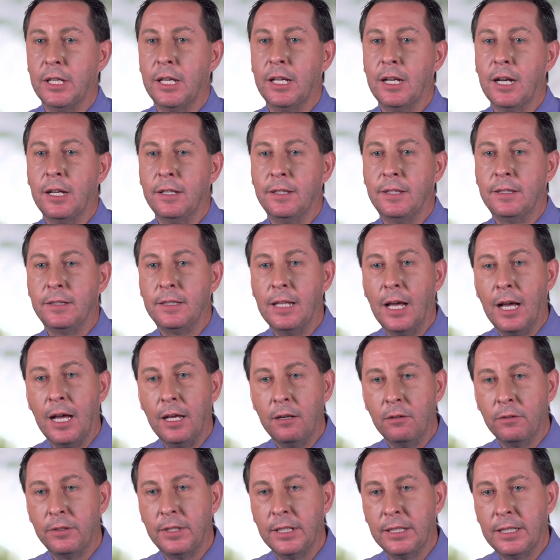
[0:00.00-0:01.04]
And I
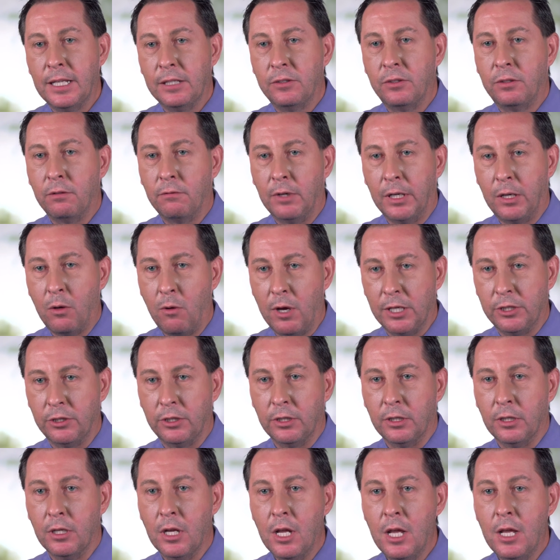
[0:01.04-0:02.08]
don't think that's the right
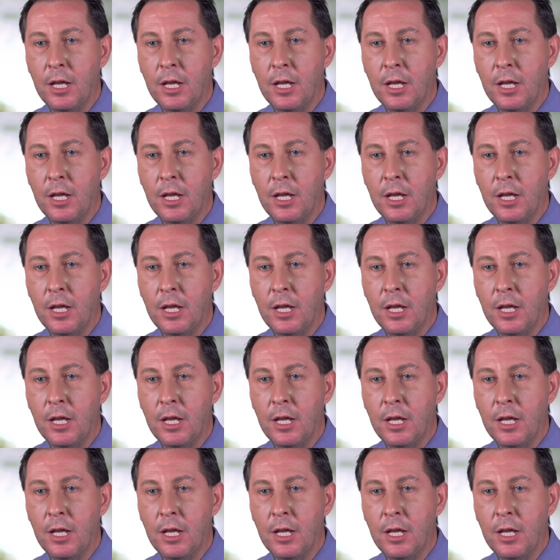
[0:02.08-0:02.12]
question.